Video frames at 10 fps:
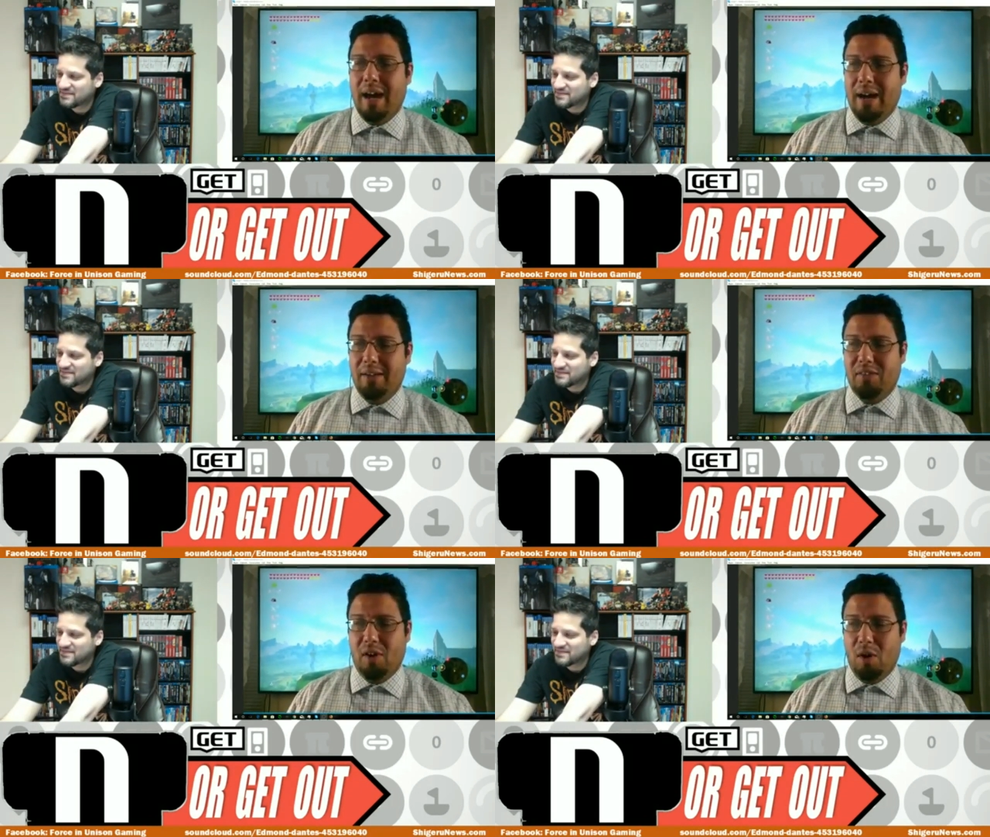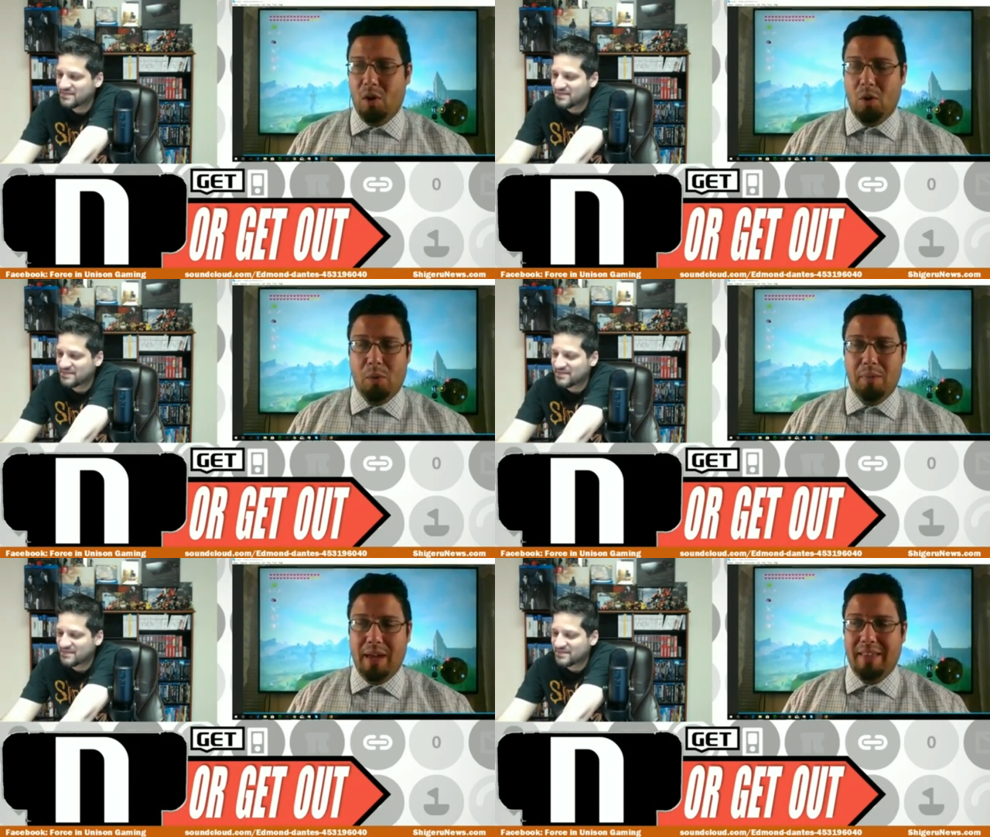Speaker 1: Uh,
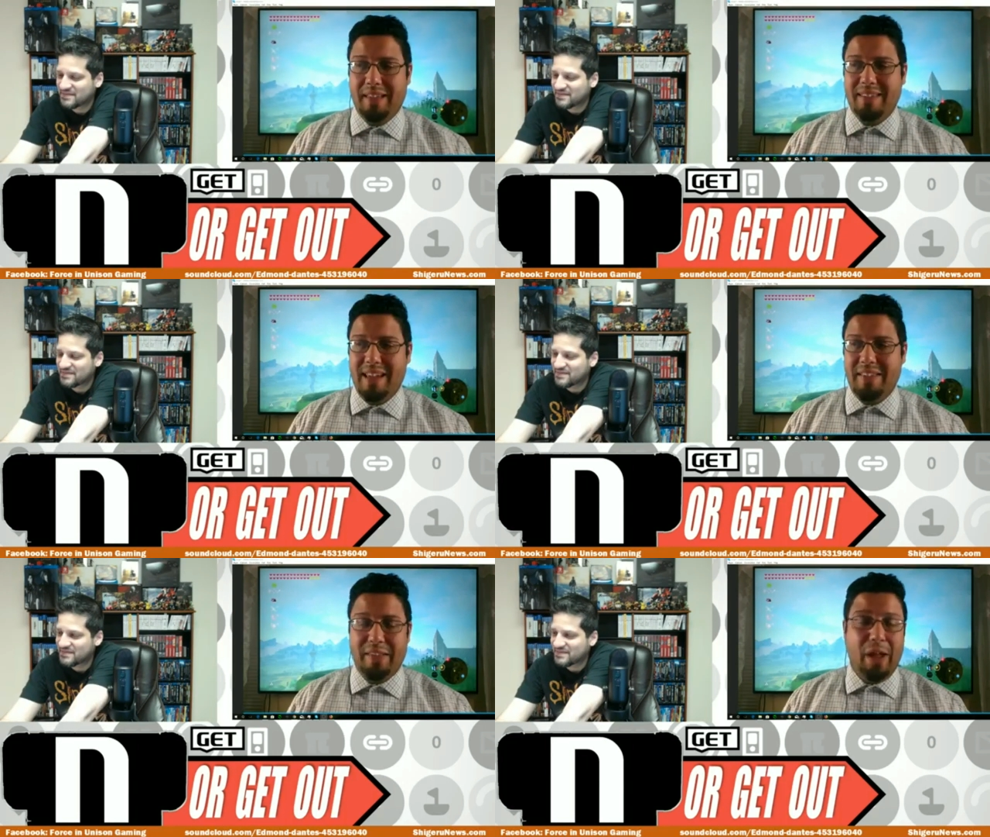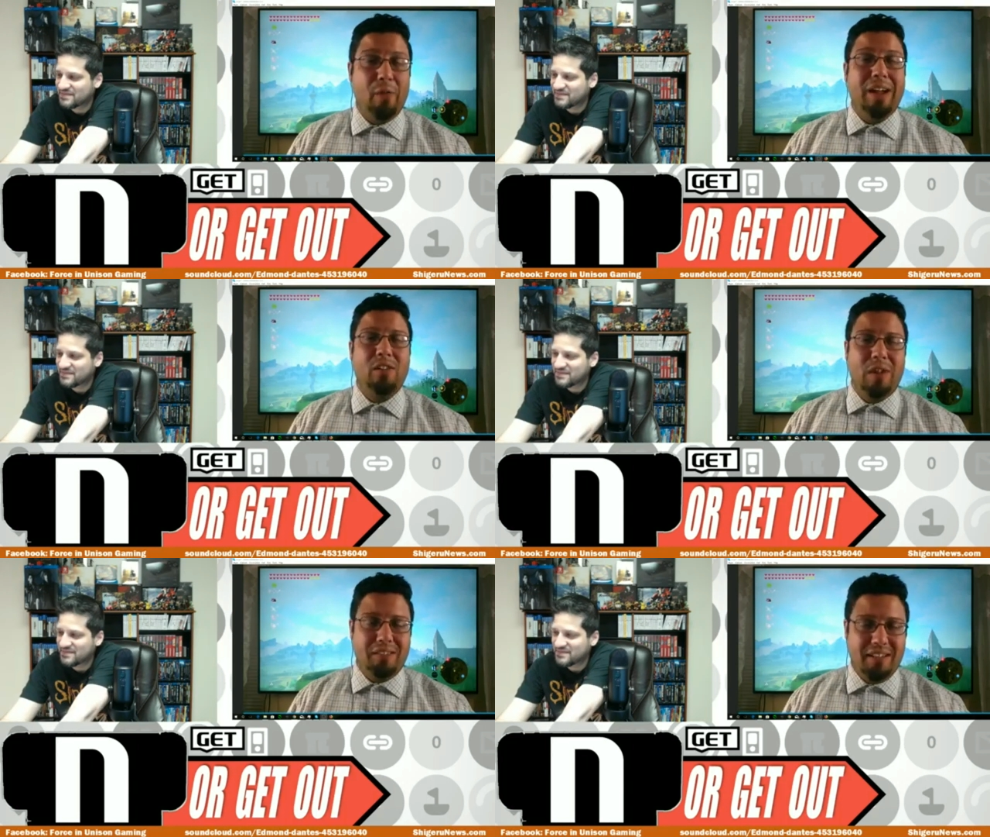so yeah, that's the uh, the
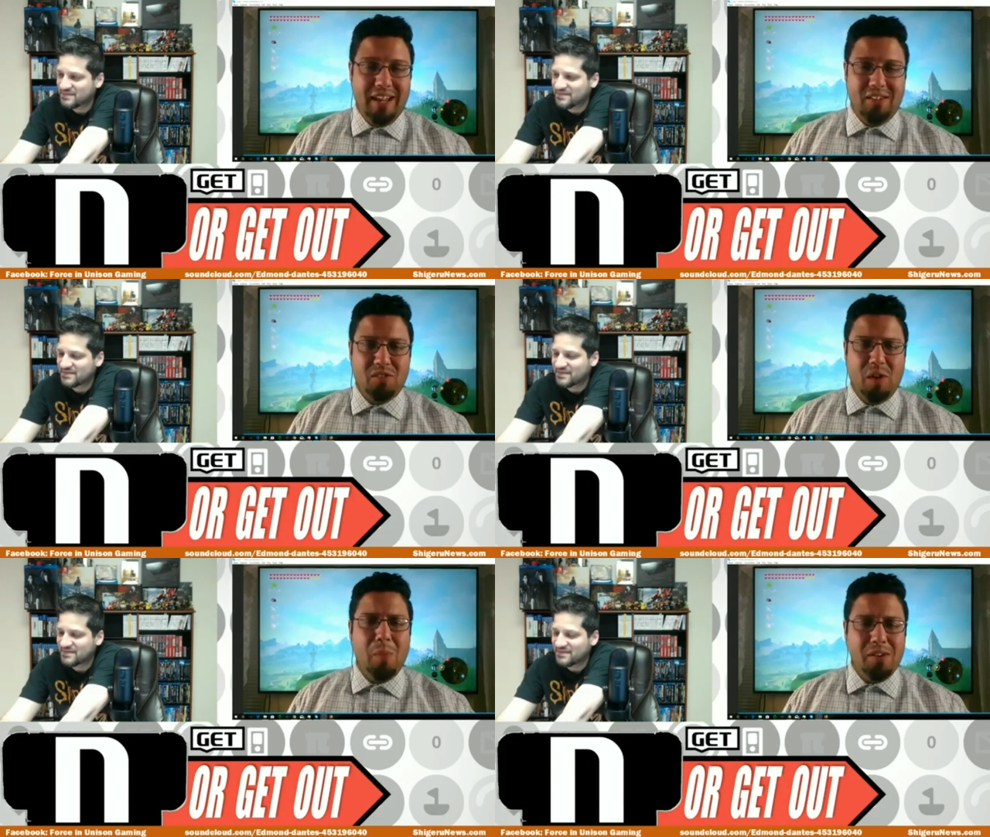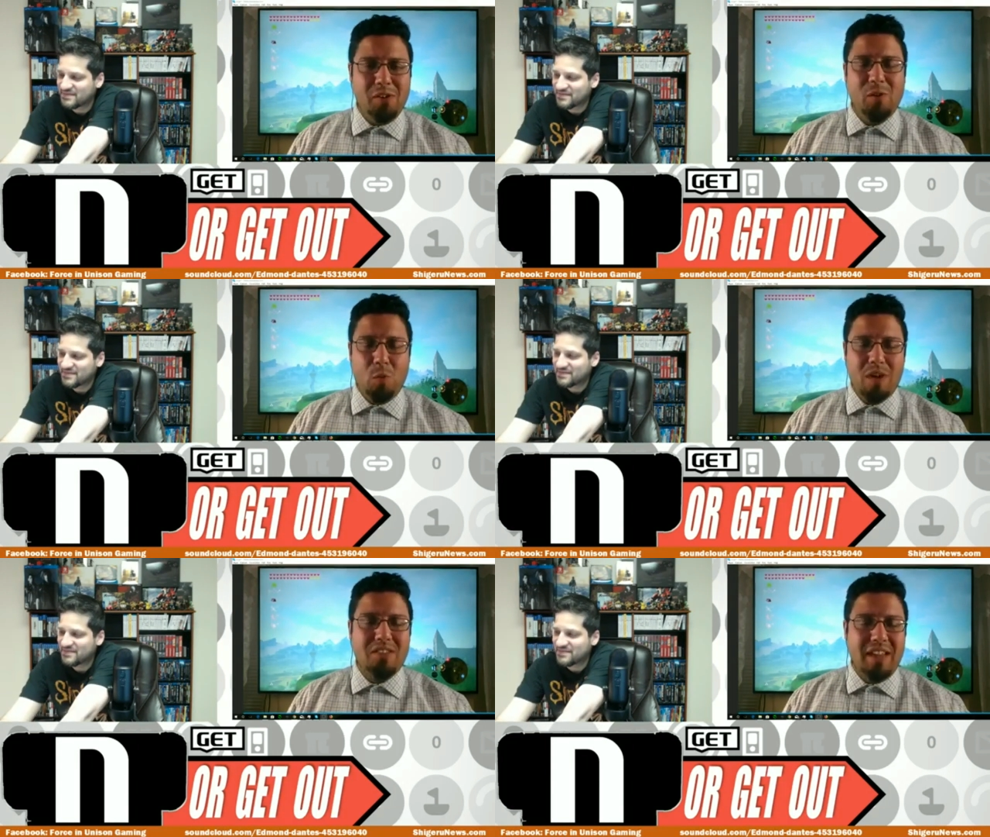direct translation. So I'm pretty sure
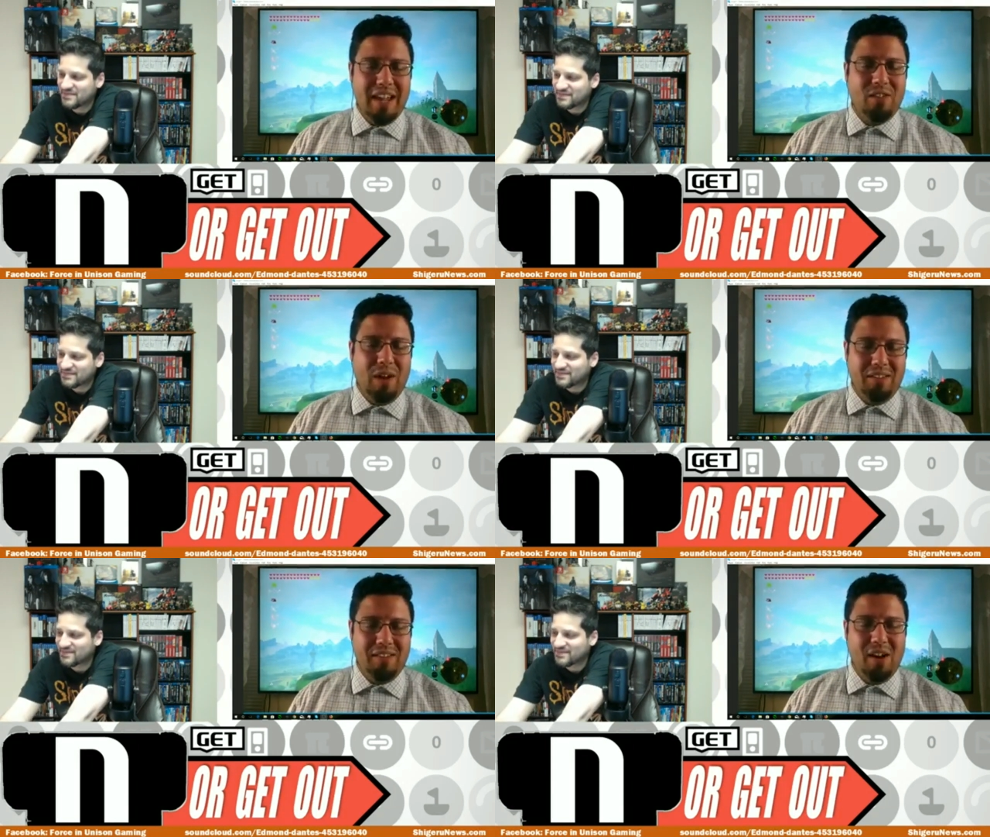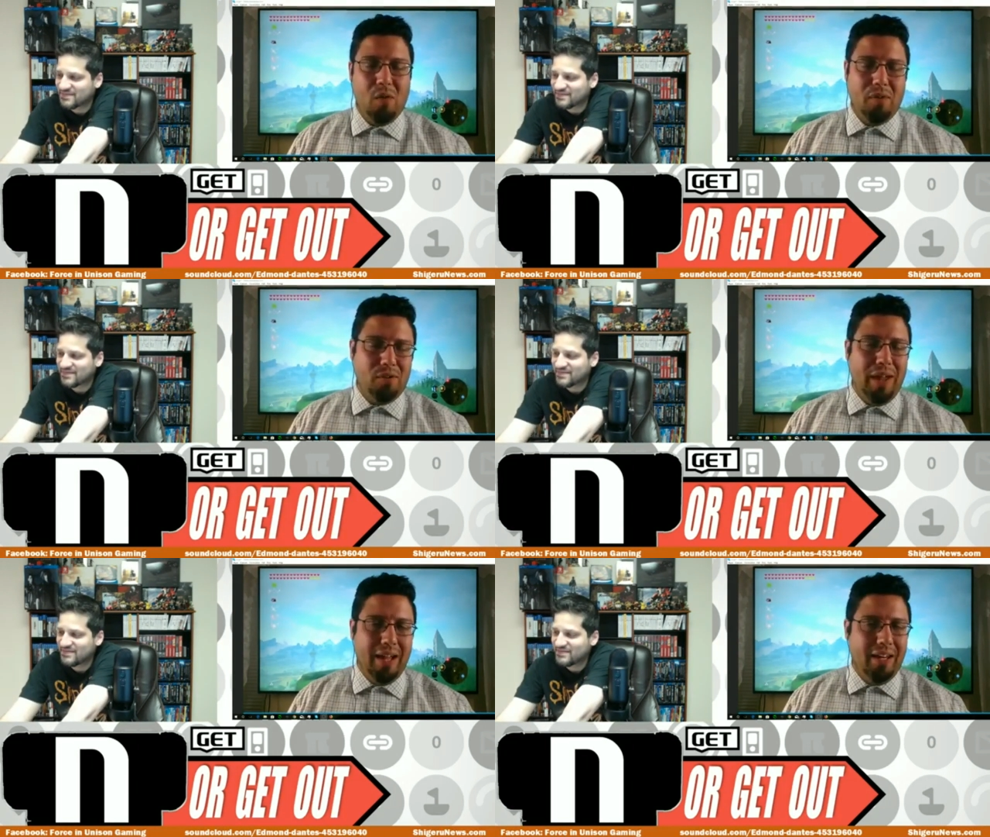once they translate it over
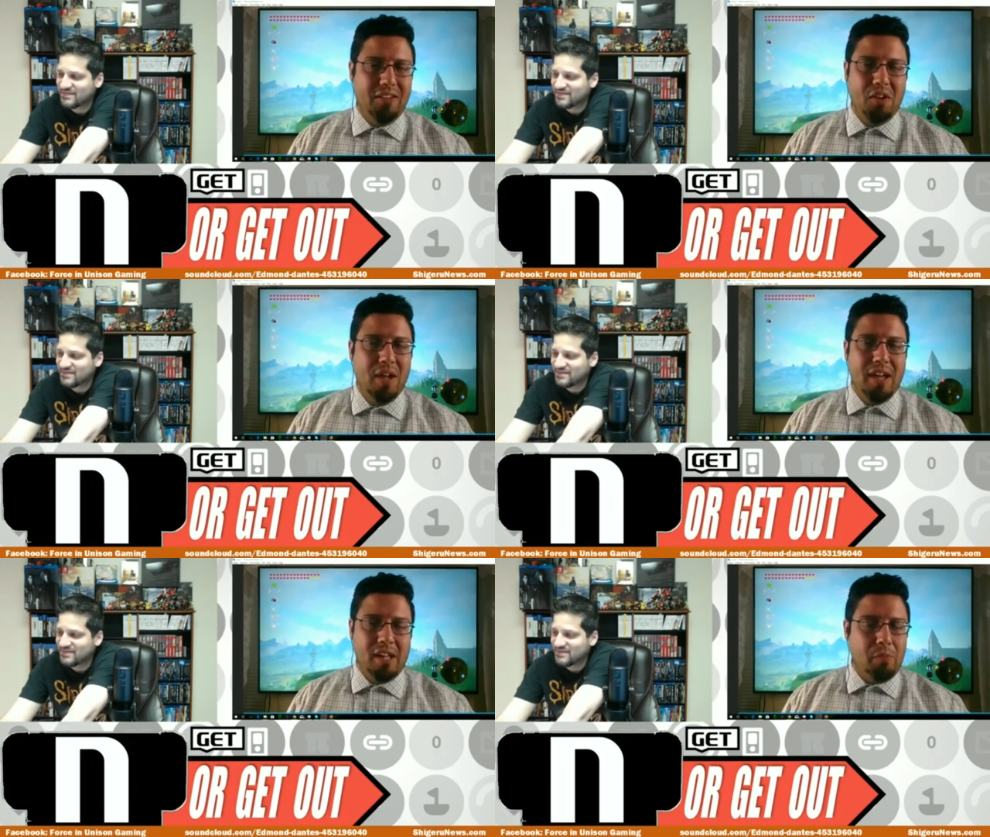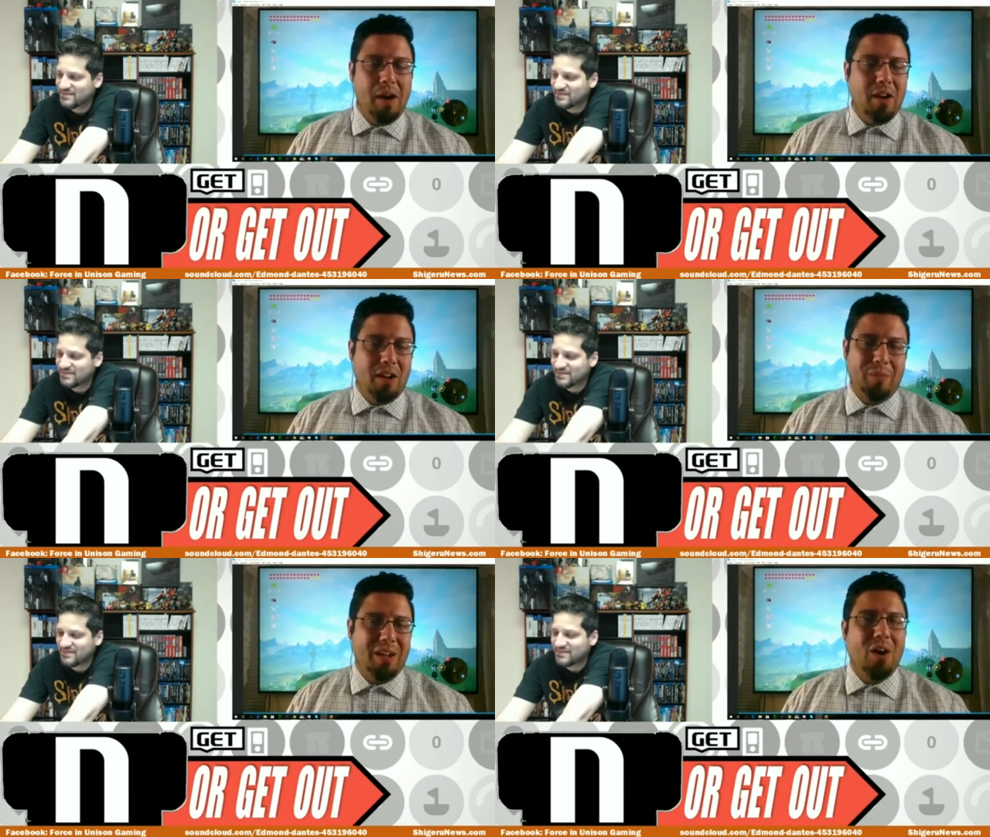to English, it's probably not
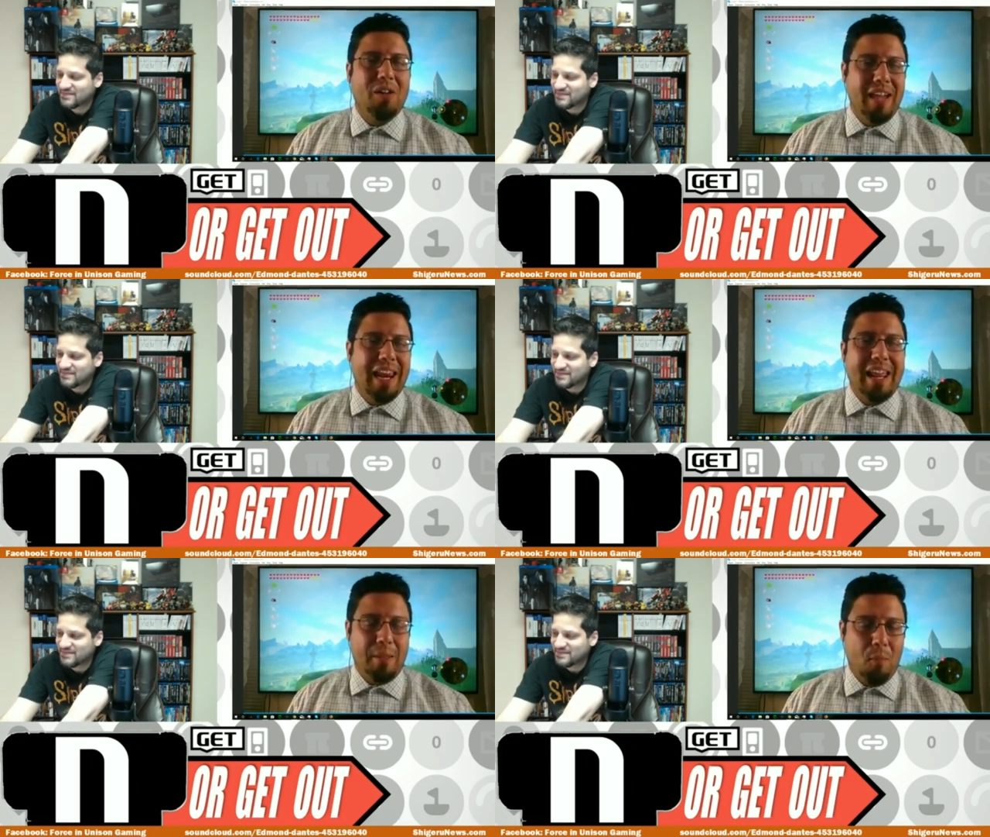going to be called that